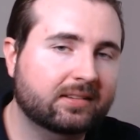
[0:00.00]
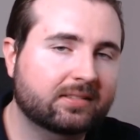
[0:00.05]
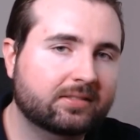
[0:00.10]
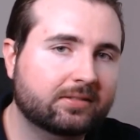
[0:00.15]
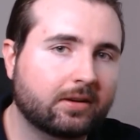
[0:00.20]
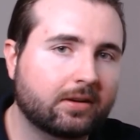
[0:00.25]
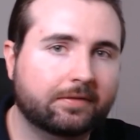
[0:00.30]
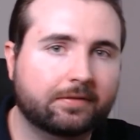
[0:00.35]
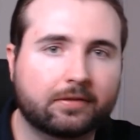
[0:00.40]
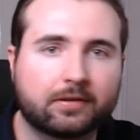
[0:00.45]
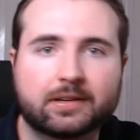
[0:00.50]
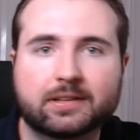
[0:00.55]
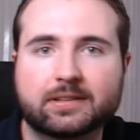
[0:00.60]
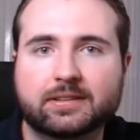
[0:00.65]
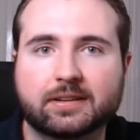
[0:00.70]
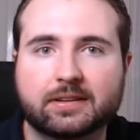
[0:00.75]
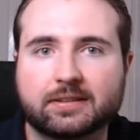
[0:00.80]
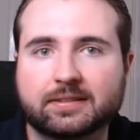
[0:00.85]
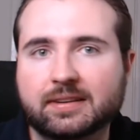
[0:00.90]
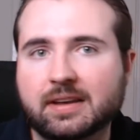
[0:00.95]
So for
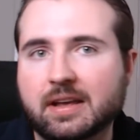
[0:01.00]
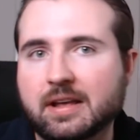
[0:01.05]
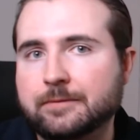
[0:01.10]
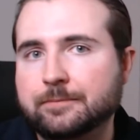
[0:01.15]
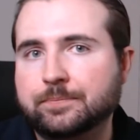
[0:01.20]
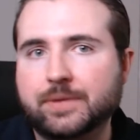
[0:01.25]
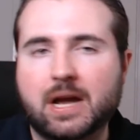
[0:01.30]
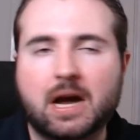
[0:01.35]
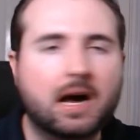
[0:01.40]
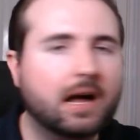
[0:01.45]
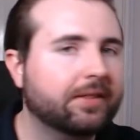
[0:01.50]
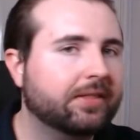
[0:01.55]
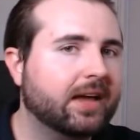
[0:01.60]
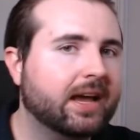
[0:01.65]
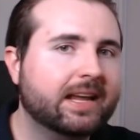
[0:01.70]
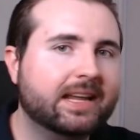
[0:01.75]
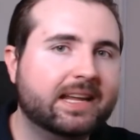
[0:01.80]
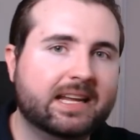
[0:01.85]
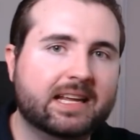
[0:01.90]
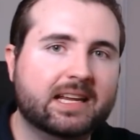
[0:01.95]
instance, are
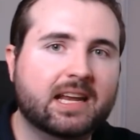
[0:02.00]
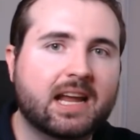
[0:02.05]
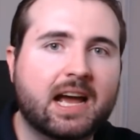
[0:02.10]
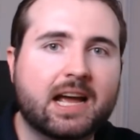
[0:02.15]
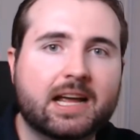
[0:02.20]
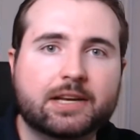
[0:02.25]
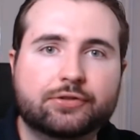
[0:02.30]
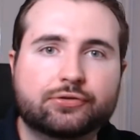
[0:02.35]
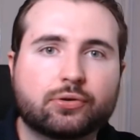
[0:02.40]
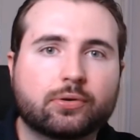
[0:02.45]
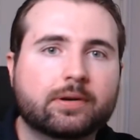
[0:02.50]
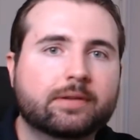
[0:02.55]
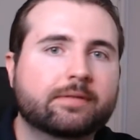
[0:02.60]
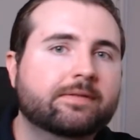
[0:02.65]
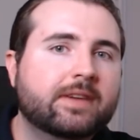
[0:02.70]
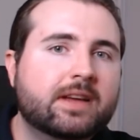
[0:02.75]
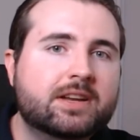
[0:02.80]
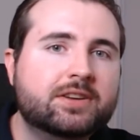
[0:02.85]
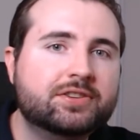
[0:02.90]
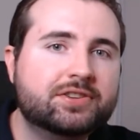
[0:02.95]
they in a joint
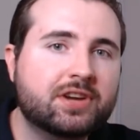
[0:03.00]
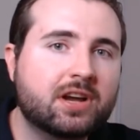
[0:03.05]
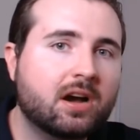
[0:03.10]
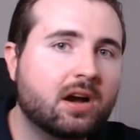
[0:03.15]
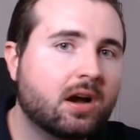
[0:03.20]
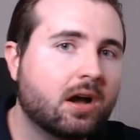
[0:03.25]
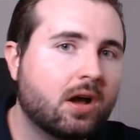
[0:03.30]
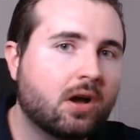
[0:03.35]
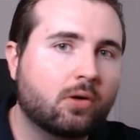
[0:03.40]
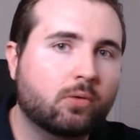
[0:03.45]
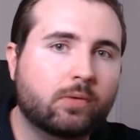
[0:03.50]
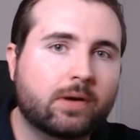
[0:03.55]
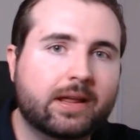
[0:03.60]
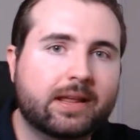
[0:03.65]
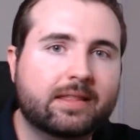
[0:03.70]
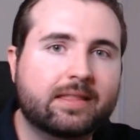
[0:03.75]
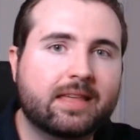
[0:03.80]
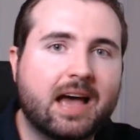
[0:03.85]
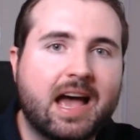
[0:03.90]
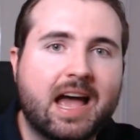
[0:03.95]
venture
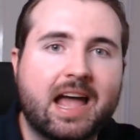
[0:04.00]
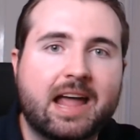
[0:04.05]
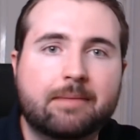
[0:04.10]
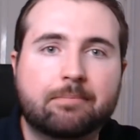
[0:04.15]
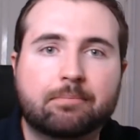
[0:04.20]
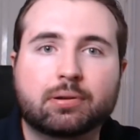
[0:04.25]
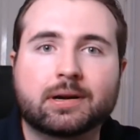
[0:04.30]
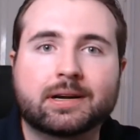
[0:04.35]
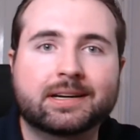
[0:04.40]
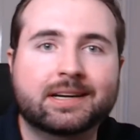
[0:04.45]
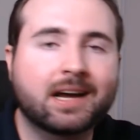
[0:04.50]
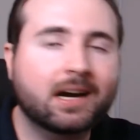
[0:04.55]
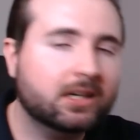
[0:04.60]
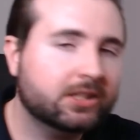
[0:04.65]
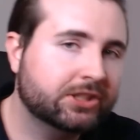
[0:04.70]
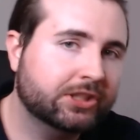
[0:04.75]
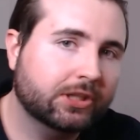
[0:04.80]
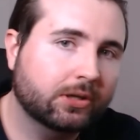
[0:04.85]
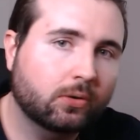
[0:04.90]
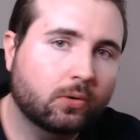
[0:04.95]
with a
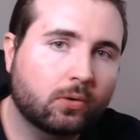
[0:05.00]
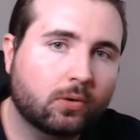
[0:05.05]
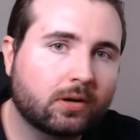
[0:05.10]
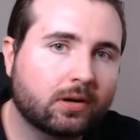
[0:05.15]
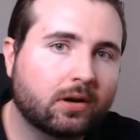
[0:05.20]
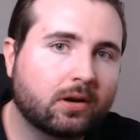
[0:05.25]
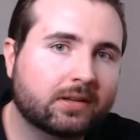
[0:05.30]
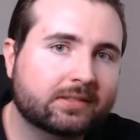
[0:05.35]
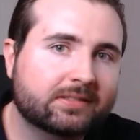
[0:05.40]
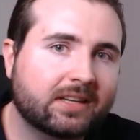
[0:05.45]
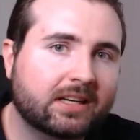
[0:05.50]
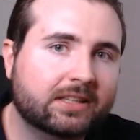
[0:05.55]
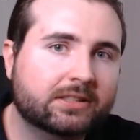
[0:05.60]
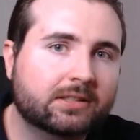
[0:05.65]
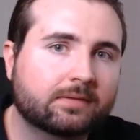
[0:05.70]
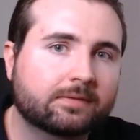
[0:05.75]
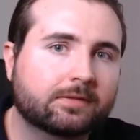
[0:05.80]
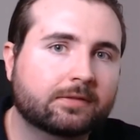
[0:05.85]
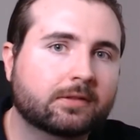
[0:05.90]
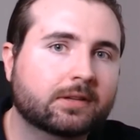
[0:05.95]
production
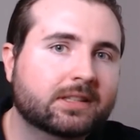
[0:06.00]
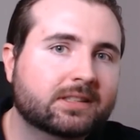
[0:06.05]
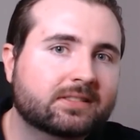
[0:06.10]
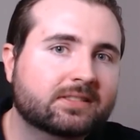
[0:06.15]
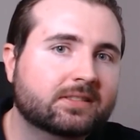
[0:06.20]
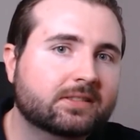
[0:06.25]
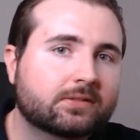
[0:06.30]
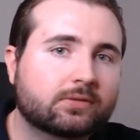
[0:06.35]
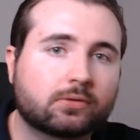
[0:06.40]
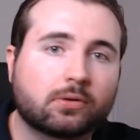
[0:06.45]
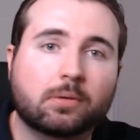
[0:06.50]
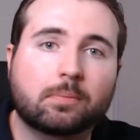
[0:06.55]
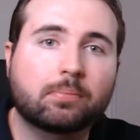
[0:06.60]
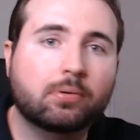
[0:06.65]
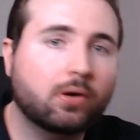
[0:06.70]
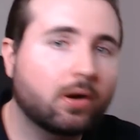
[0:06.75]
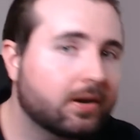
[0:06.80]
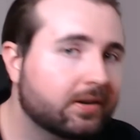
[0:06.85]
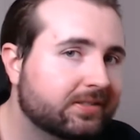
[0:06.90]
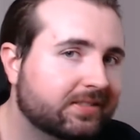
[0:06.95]
organization, for instance, or a
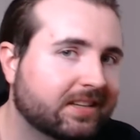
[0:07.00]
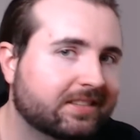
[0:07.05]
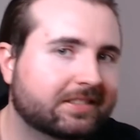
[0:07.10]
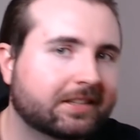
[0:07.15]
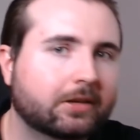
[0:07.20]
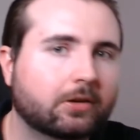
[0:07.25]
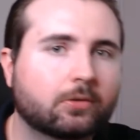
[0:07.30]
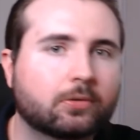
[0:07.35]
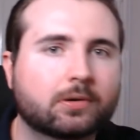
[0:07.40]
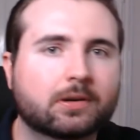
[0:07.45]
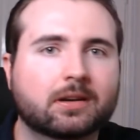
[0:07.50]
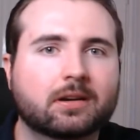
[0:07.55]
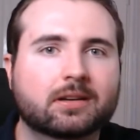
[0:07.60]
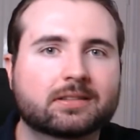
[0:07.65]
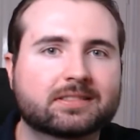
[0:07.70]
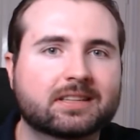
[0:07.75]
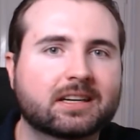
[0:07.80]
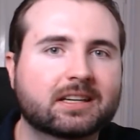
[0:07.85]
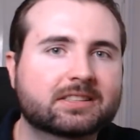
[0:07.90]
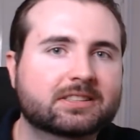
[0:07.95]
processing
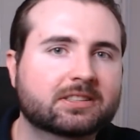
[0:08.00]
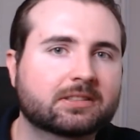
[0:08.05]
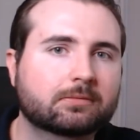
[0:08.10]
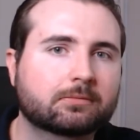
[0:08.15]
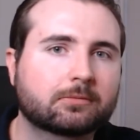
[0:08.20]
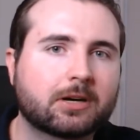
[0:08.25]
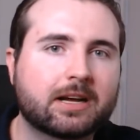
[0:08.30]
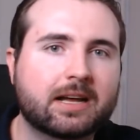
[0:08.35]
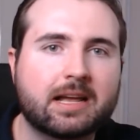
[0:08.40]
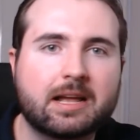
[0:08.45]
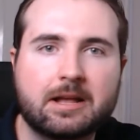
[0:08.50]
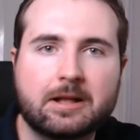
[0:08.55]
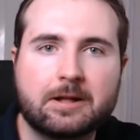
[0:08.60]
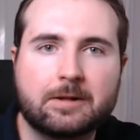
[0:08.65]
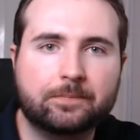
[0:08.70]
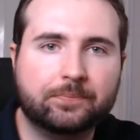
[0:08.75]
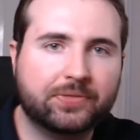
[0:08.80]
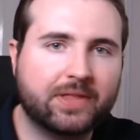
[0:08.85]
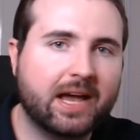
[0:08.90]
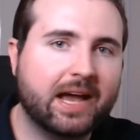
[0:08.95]
organization where
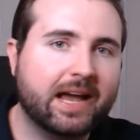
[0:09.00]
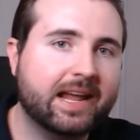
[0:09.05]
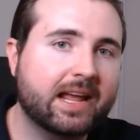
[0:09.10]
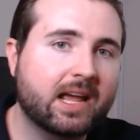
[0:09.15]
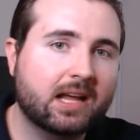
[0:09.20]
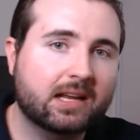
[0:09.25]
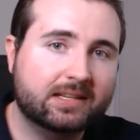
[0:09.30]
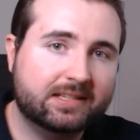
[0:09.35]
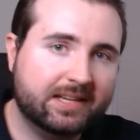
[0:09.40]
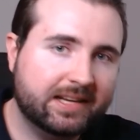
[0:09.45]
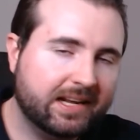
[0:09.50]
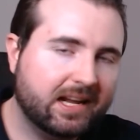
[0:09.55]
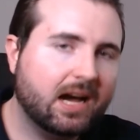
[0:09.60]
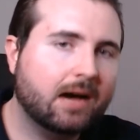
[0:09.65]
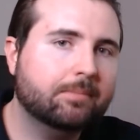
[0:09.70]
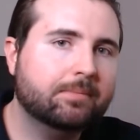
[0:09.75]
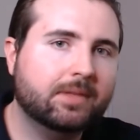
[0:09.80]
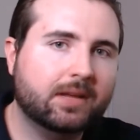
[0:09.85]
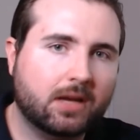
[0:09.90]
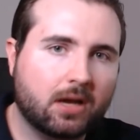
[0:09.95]
they dig
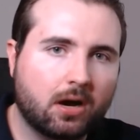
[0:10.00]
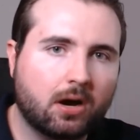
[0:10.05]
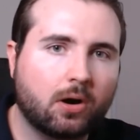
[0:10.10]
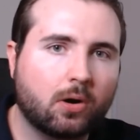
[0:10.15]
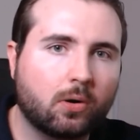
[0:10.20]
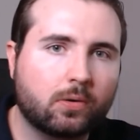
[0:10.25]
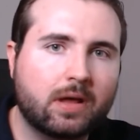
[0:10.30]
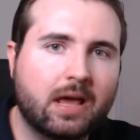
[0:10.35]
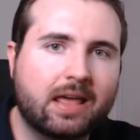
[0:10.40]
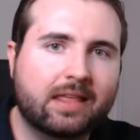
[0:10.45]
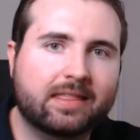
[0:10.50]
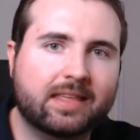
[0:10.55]
up the gold,